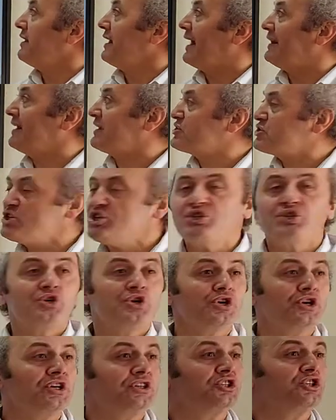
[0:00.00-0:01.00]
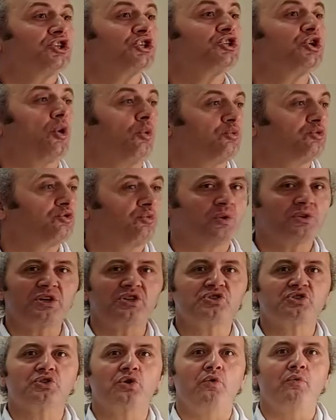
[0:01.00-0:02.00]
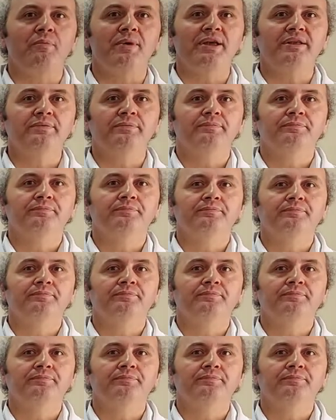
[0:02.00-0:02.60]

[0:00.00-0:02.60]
Electric current grows. What does grow mean?